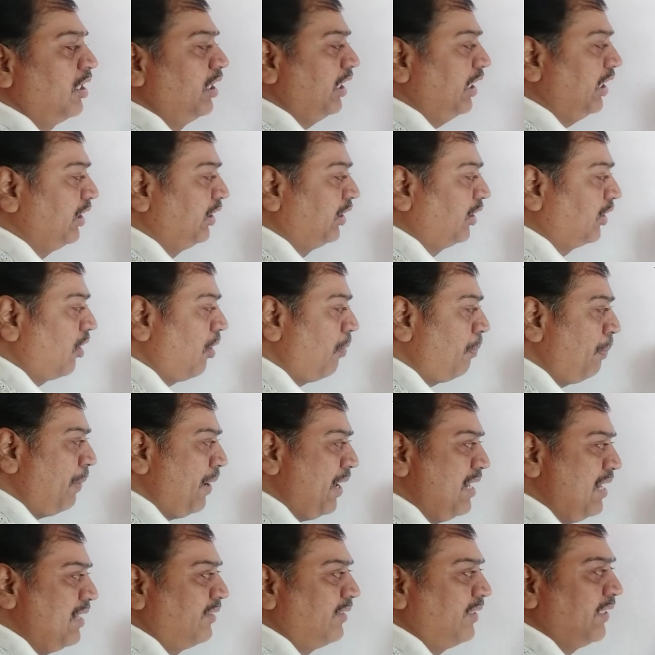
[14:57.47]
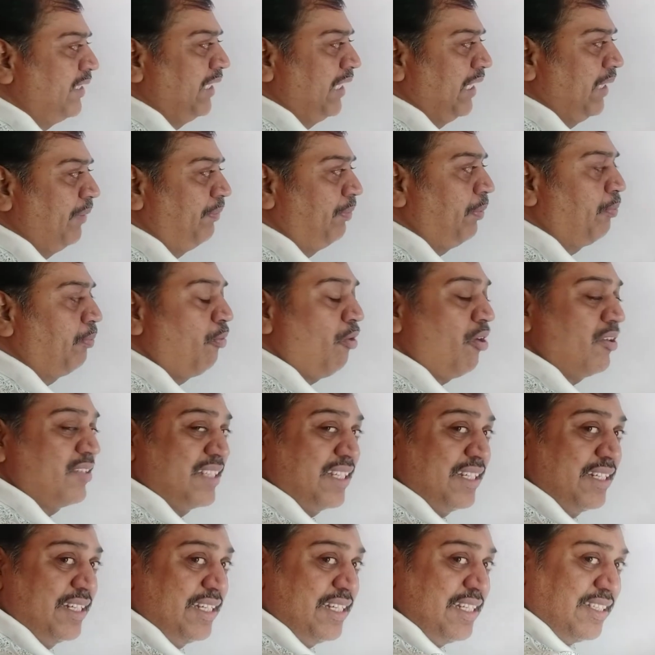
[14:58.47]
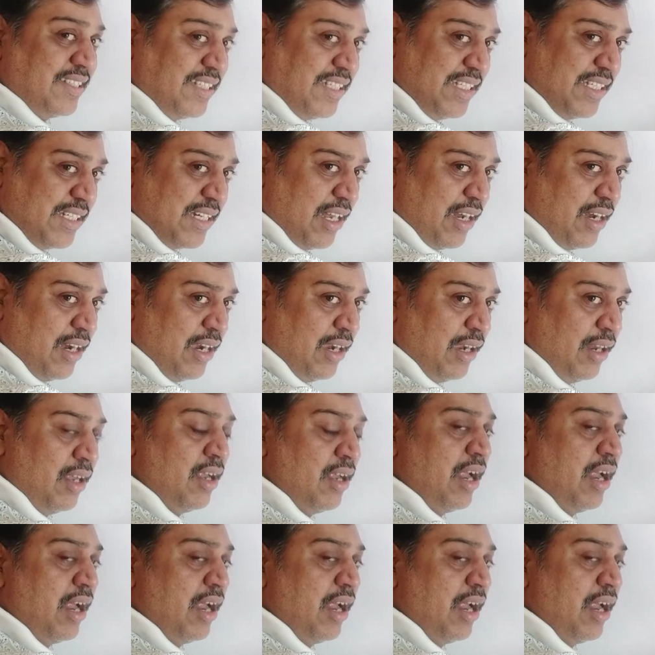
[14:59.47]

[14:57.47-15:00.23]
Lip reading: instead of AC, if you pass a DC current,